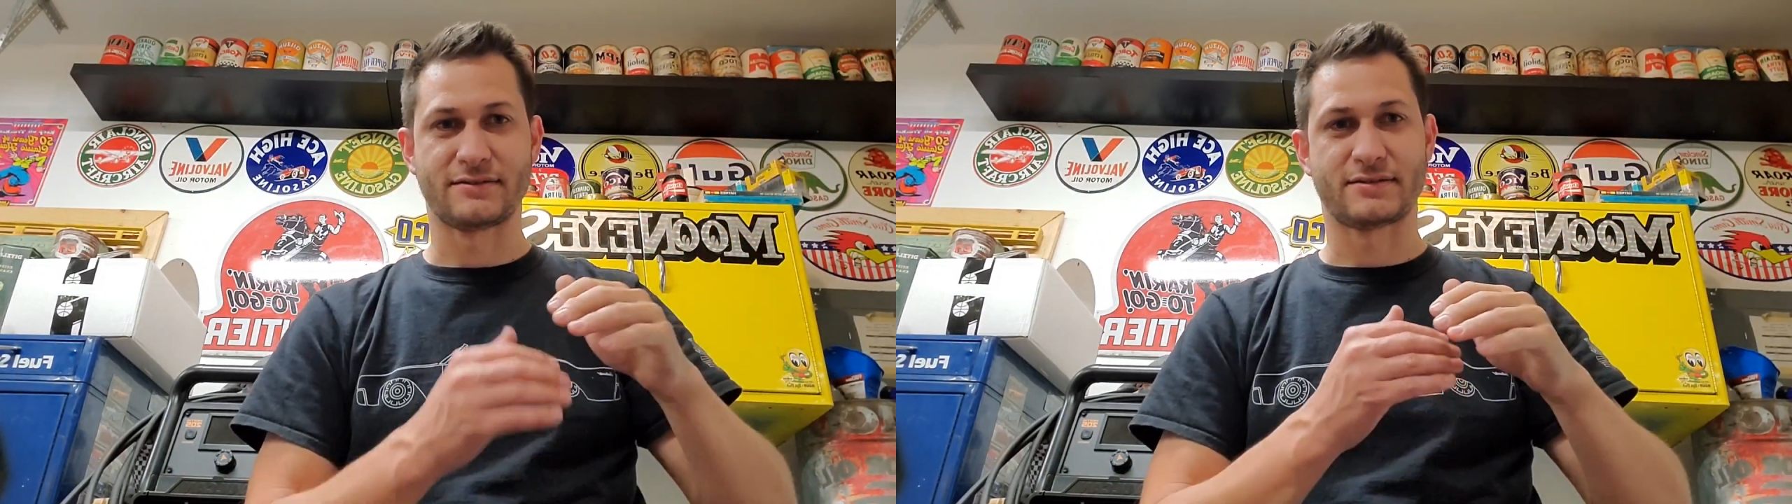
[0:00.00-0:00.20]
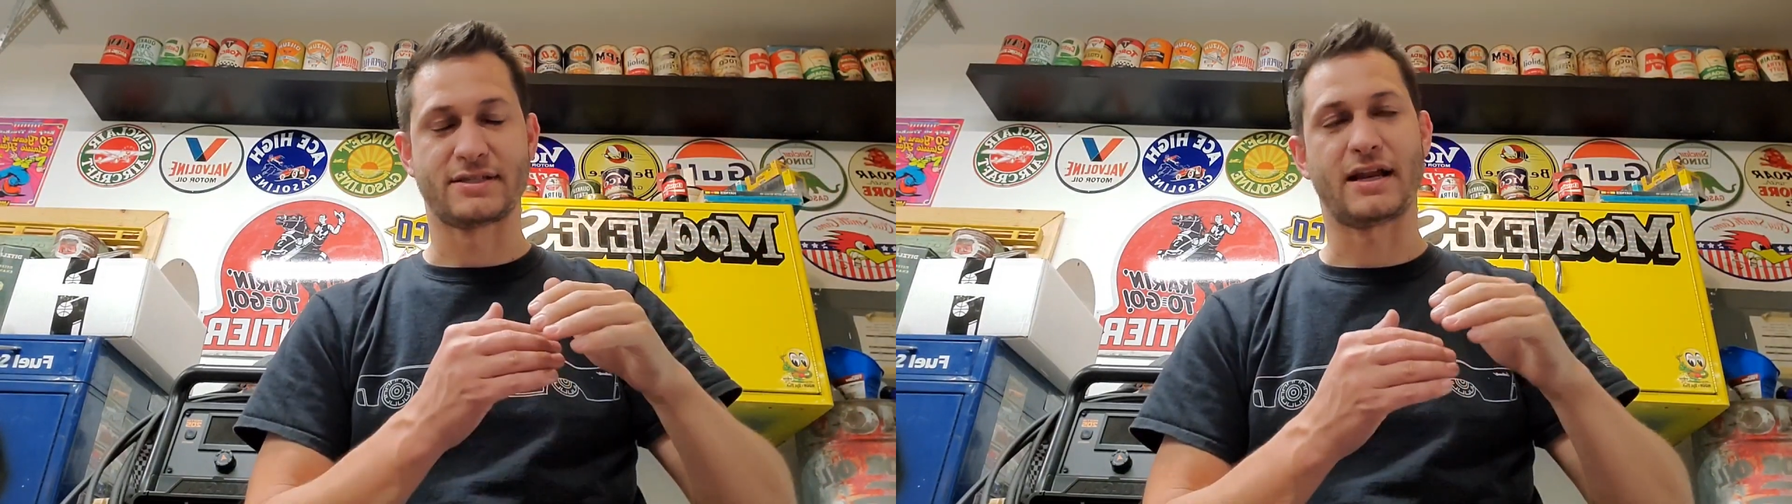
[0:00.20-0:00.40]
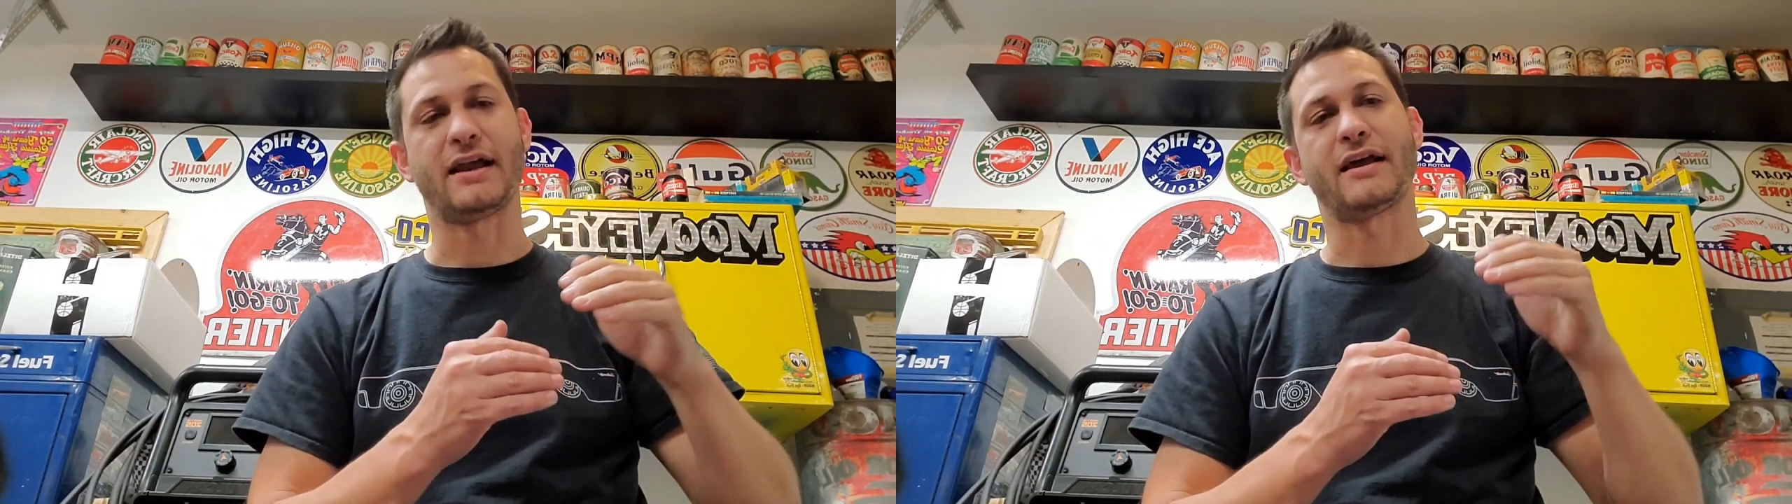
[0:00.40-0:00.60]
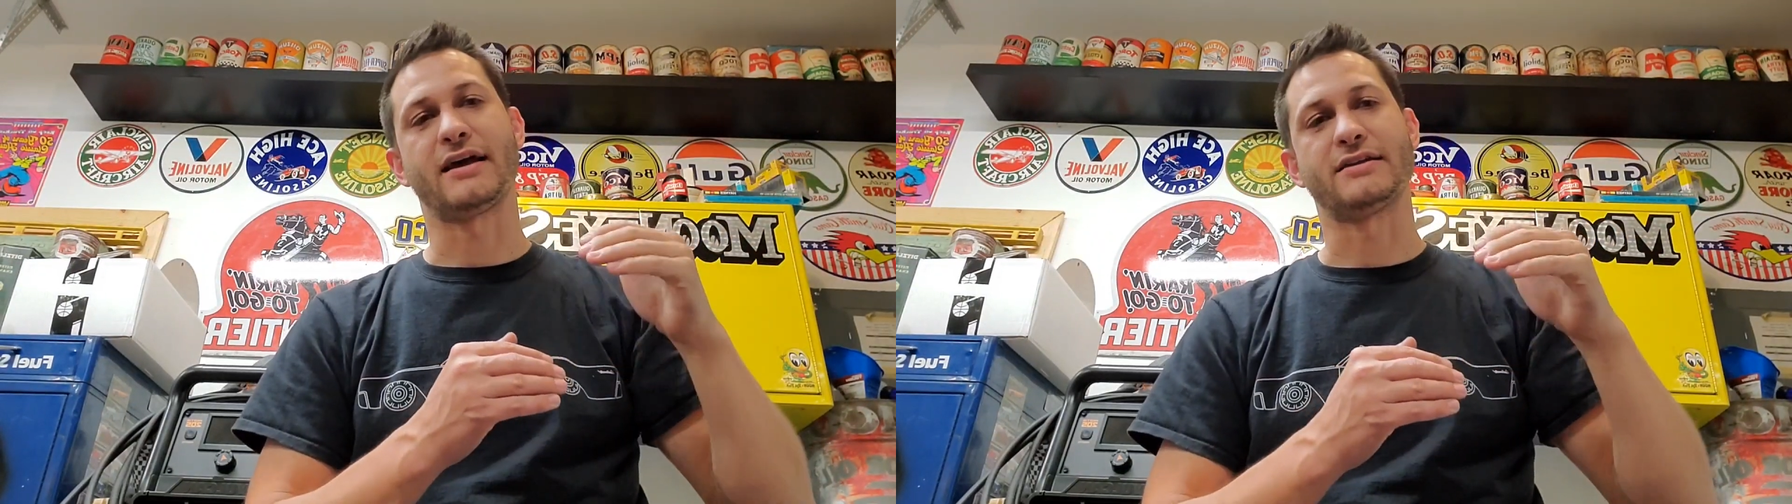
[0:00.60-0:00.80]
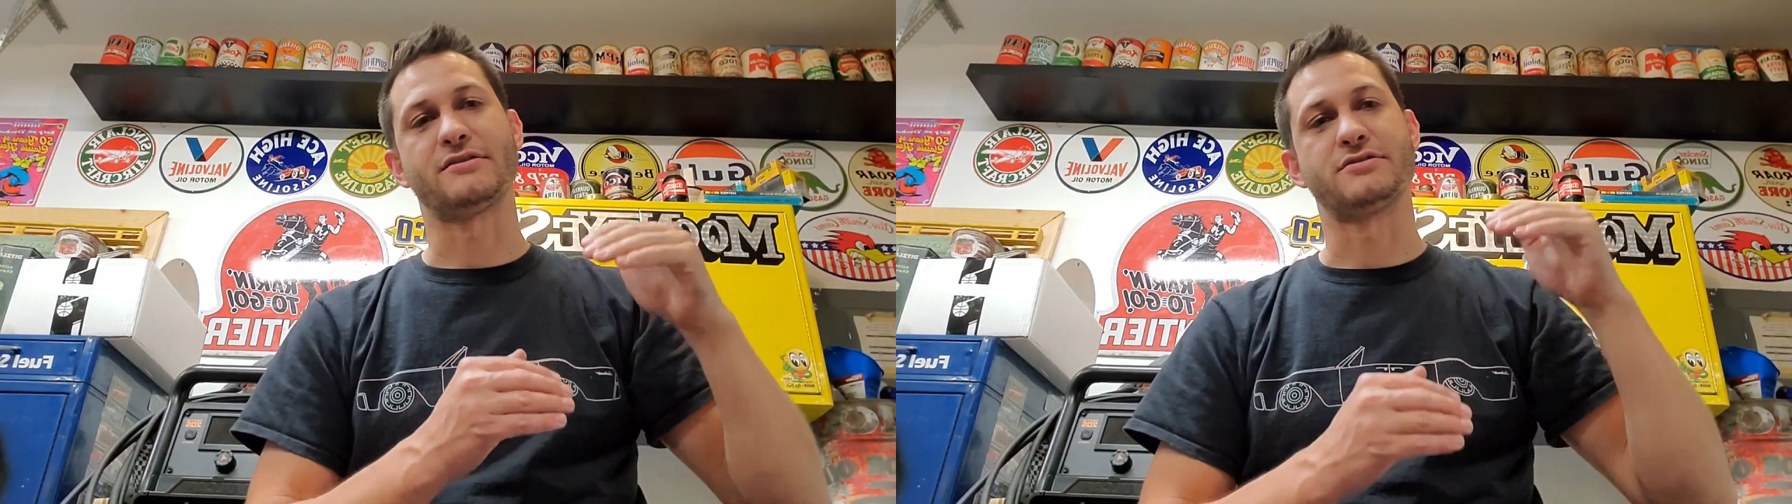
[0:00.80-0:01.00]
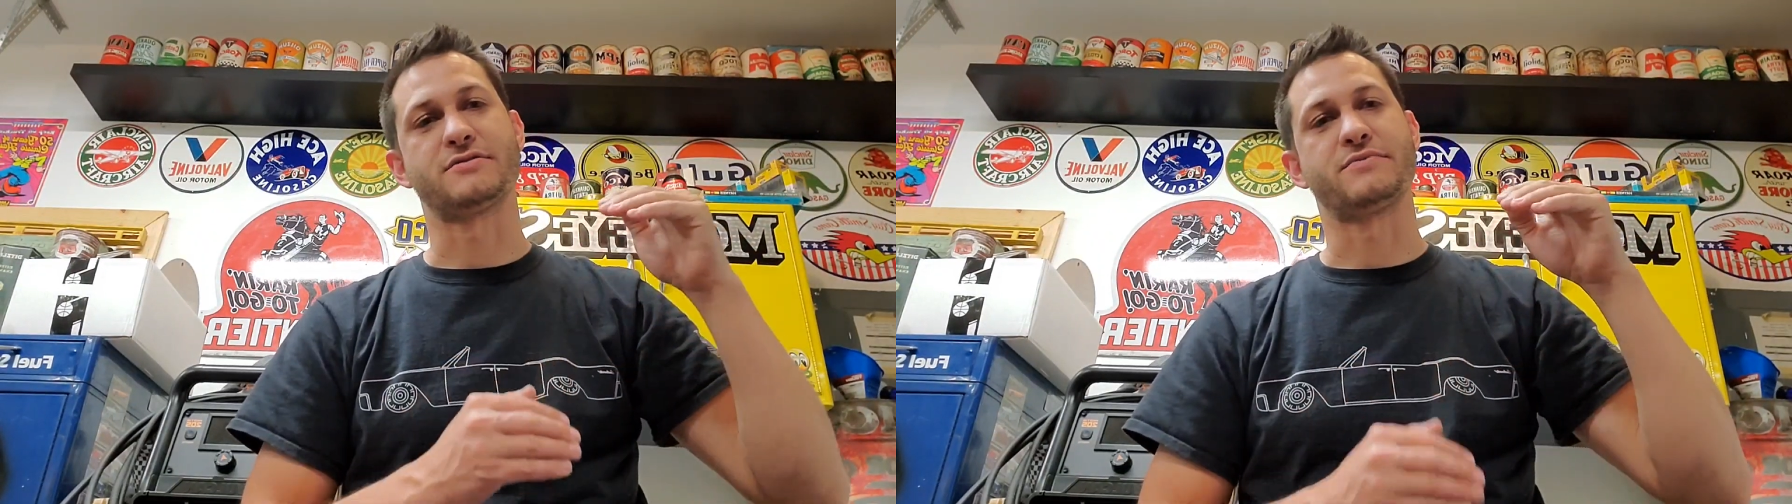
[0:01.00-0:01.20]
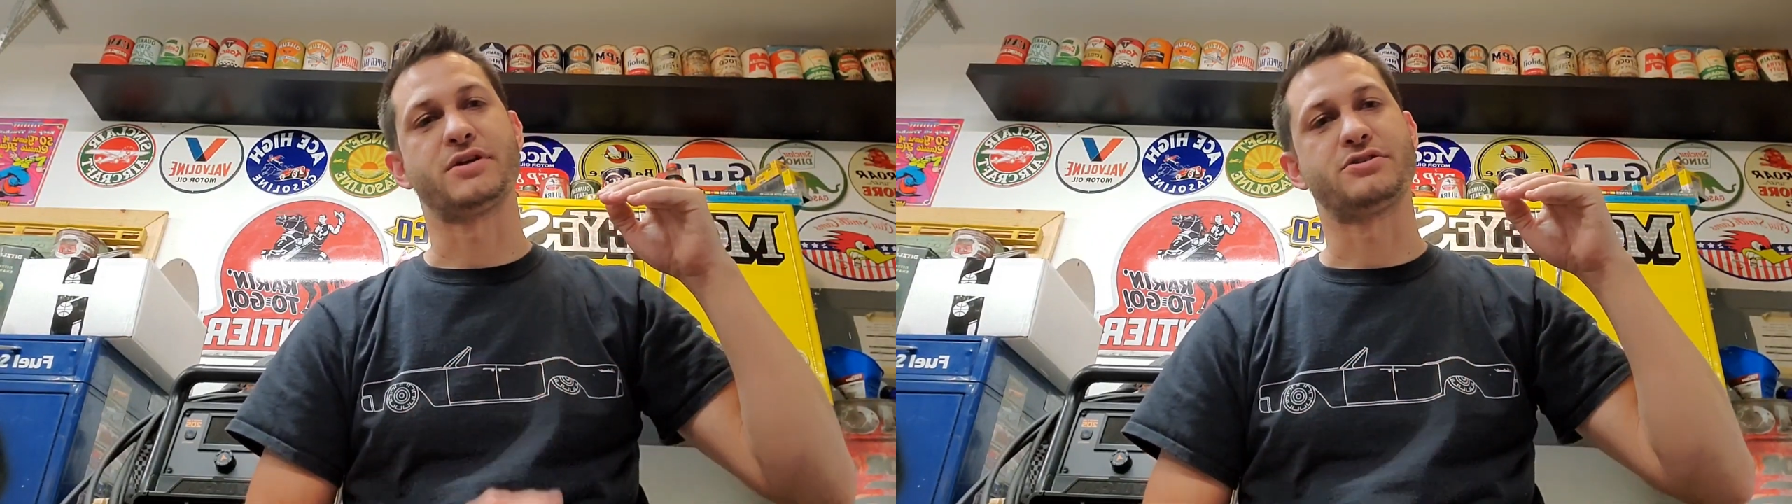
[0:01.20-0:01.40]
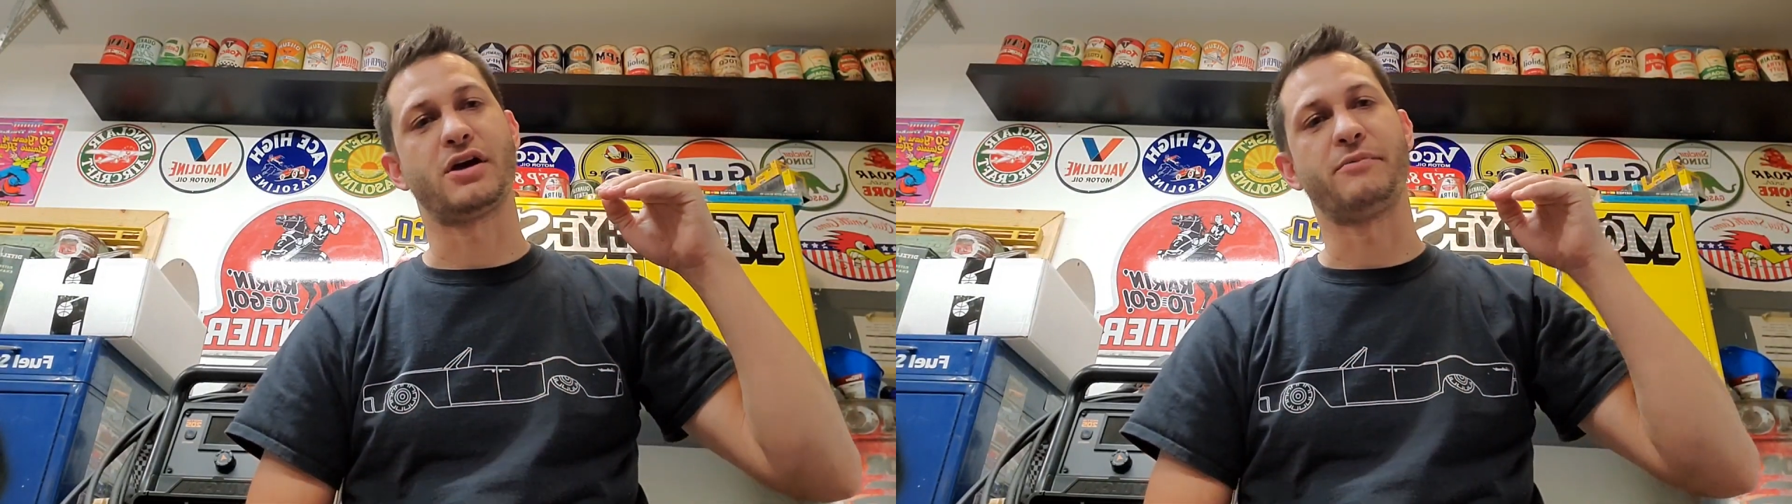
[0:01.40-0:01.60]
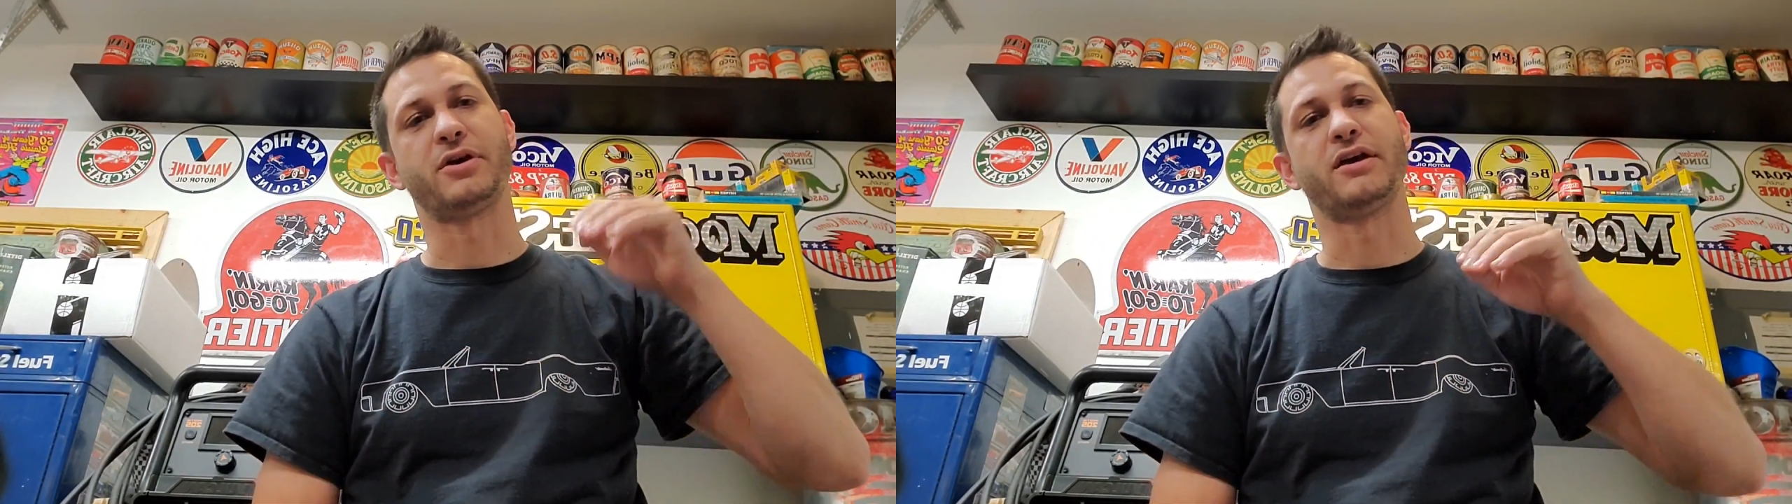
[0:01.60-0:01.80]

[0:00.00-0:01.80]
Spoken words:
tonight I got to do some pinstriping